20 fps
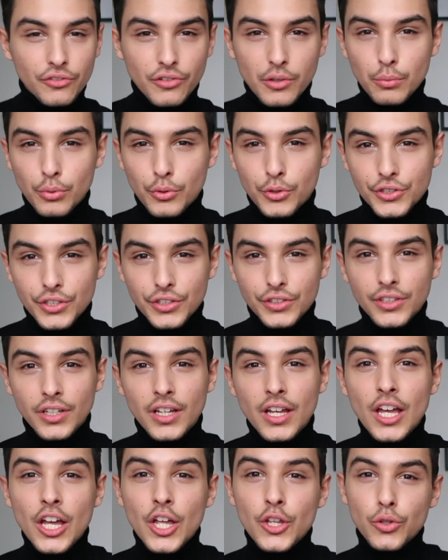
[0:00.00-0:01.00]
of important
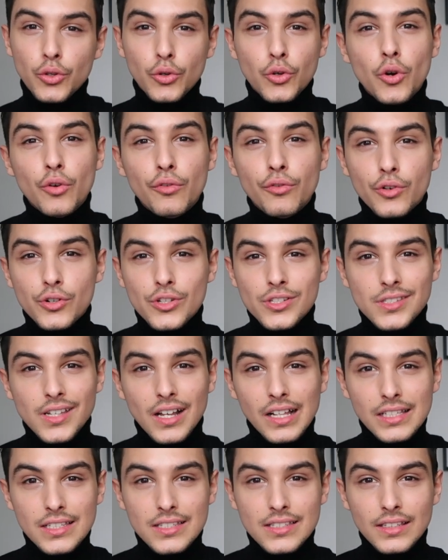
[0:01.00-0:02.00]
to go for
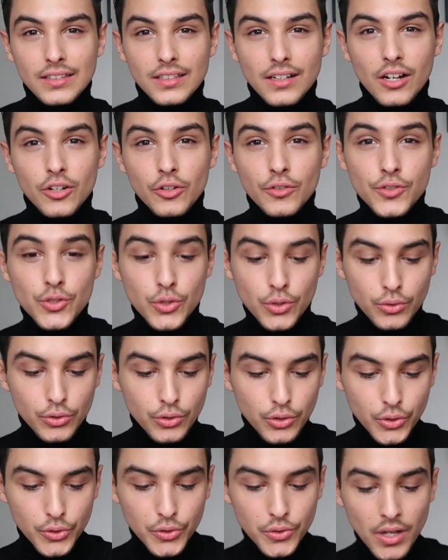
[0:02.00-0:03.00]
styles that kind of
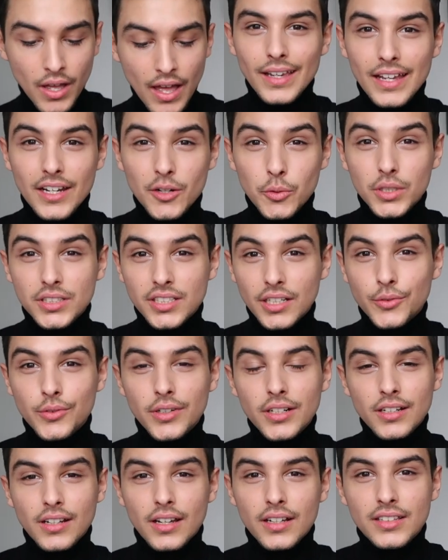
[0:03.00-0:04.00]
suit you and what I
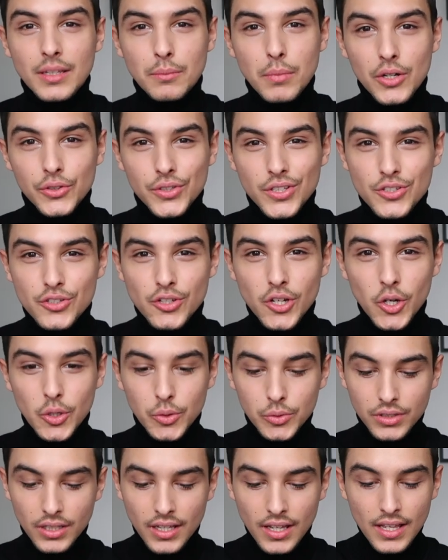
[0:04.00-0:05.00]
really liked about this
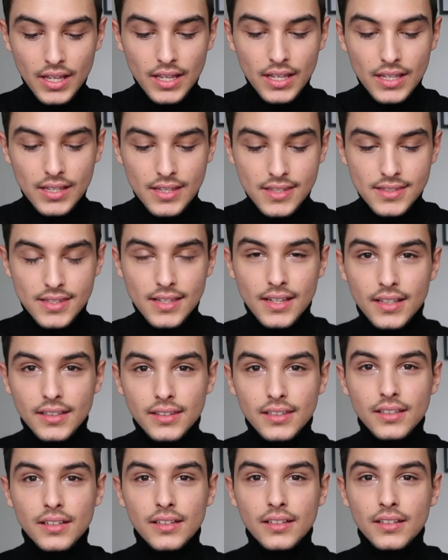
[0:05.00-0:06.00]
coat is
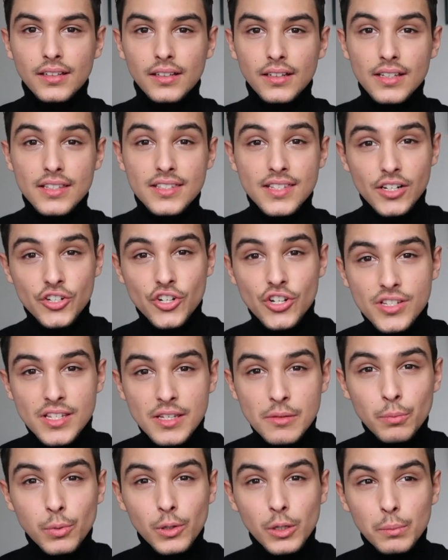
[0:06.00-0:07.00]
that uh, it's such a
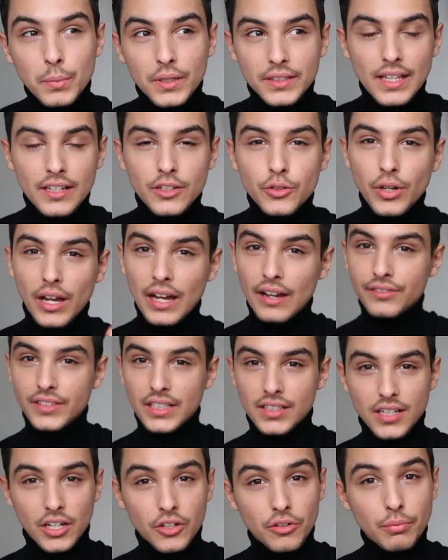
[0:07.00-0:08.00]
simple but then you have
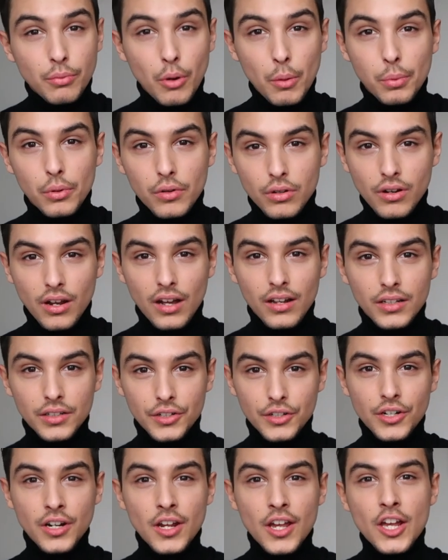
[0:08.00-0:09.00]
that kind of pop of
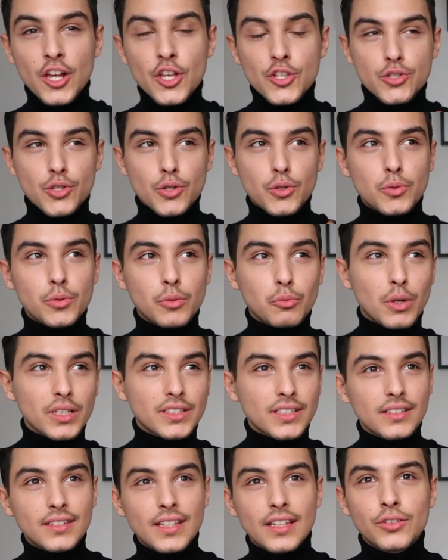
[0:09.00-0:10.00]
color so
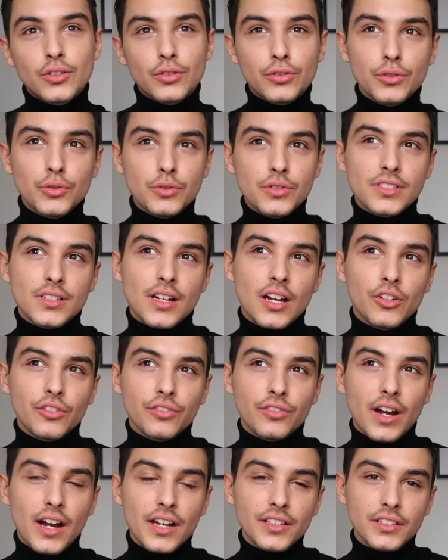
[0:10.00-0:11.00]
what I tend to do is kind
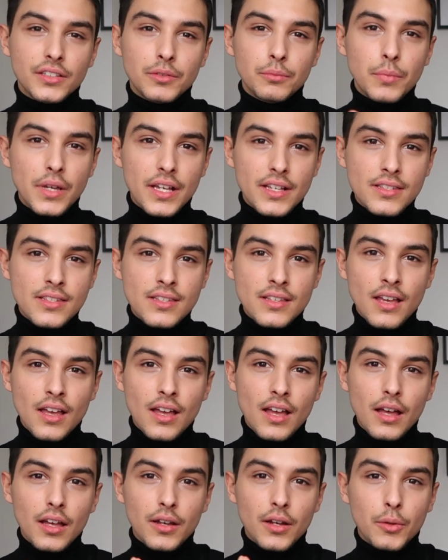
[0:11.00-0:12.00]
of either mix
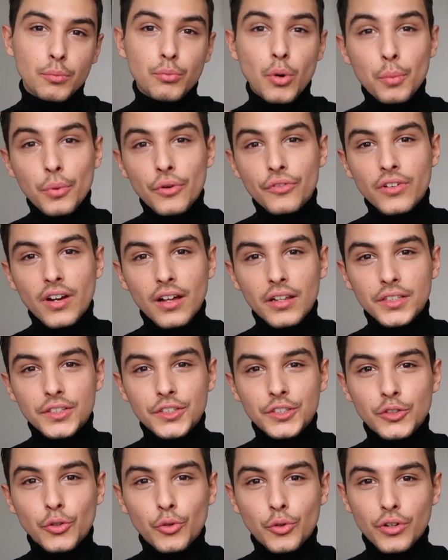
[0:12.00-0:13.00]
a uh, pop of
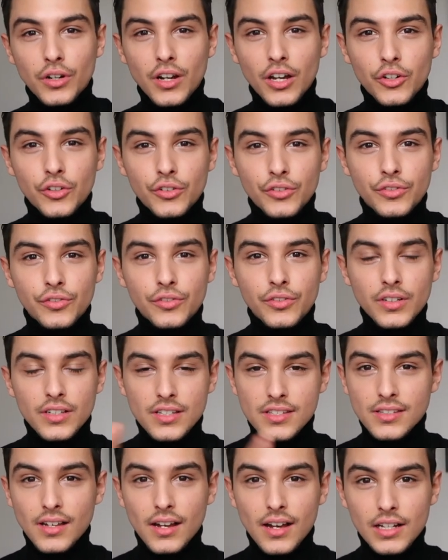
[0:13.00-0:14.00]
color or kind of
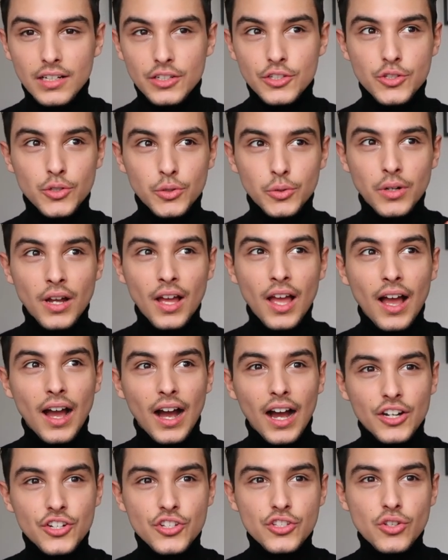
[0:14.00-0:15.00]
style so
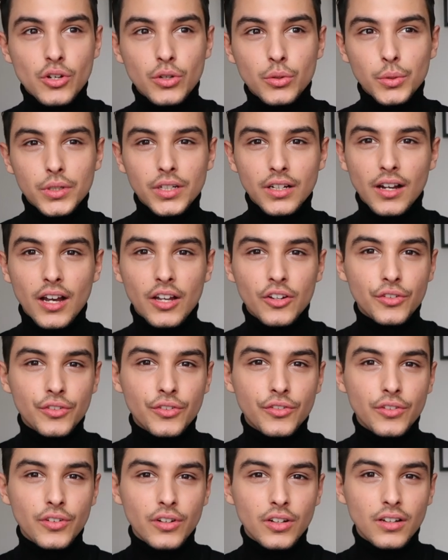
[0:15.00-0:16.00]
I just don't want to kind
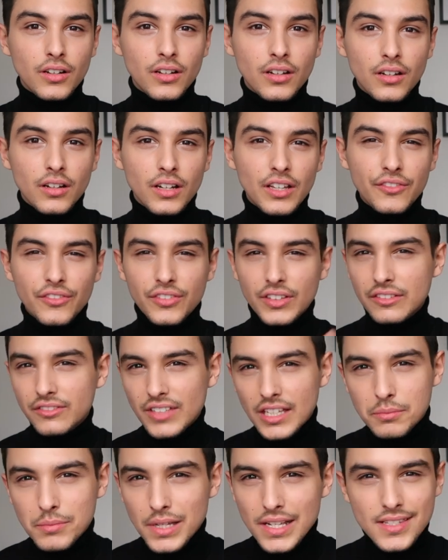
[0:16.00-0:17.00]
of uh, if, if
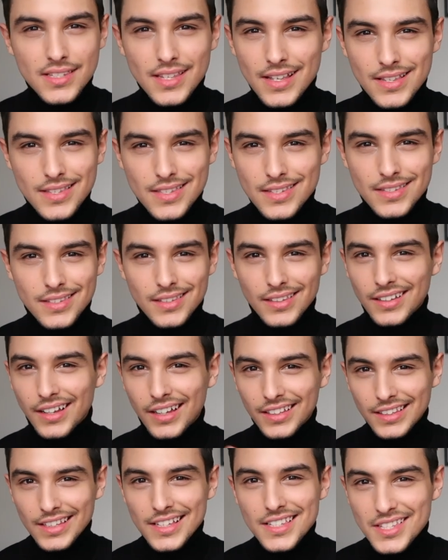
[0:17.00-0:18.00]
that makes sense
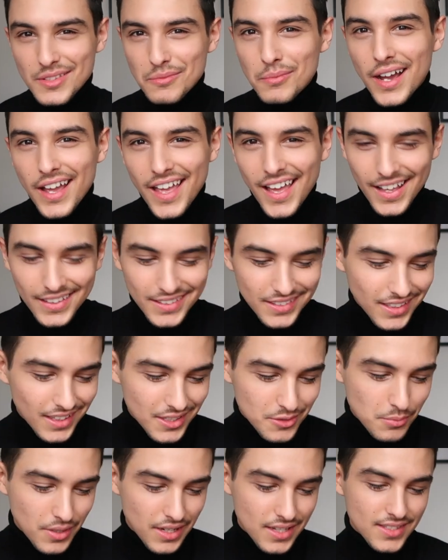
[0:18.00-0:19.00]
at least in my head it
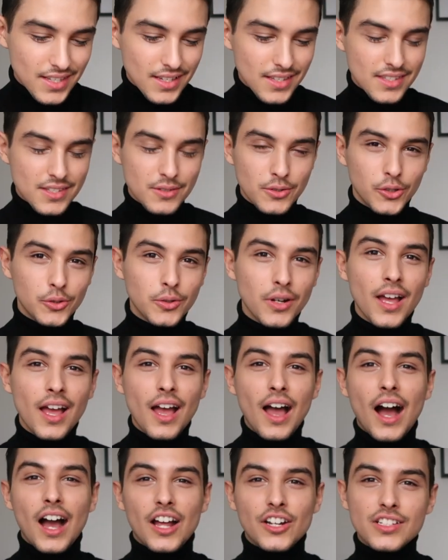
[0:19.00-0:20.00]
does make sense so
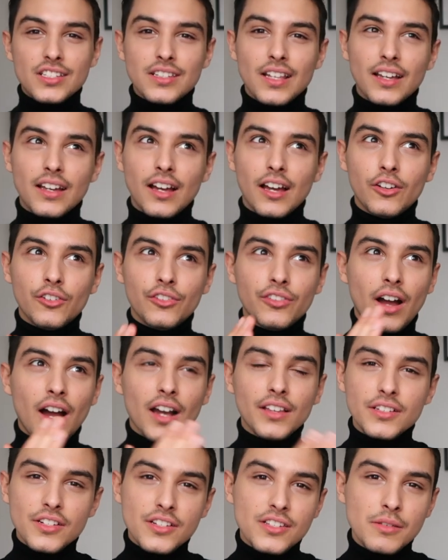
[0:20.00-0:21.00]
I just like kind of
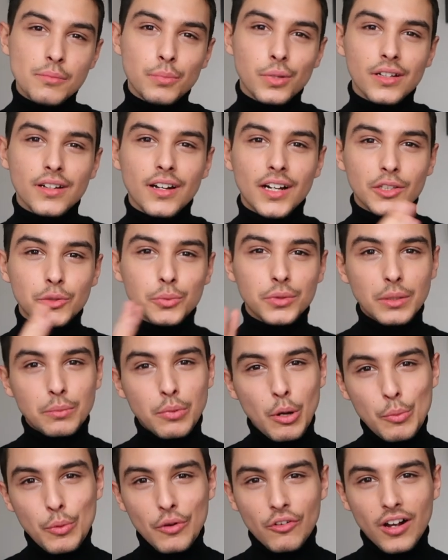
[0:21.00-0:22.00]
either simple cut with a
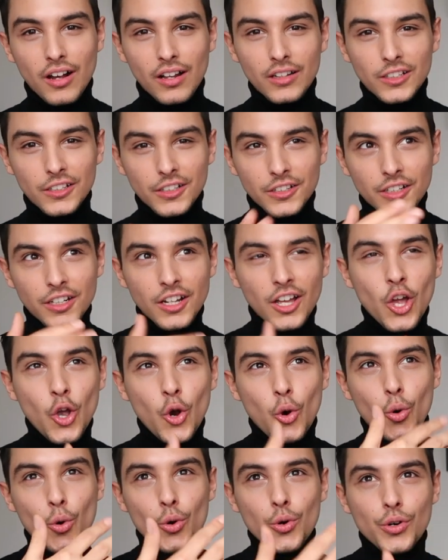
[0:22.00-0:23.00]
pop of color
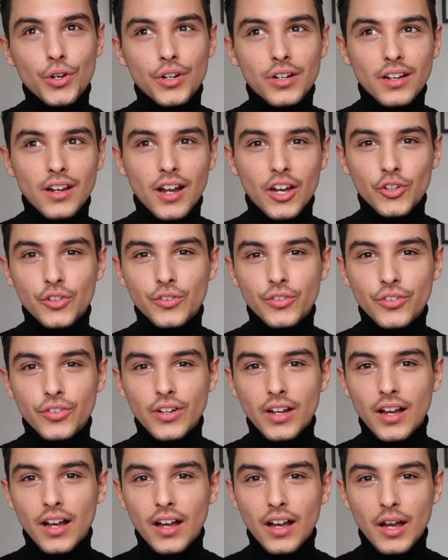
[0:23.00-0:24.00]
or kind
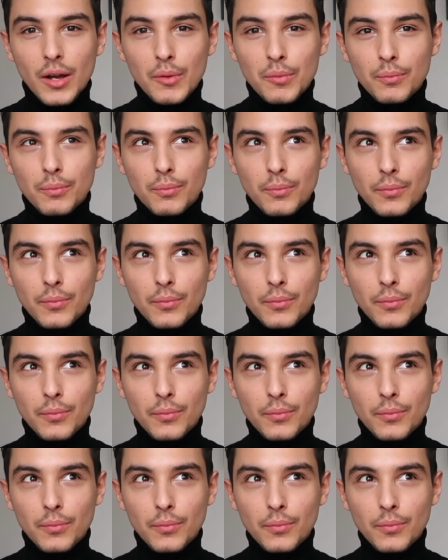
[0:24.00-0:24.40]
of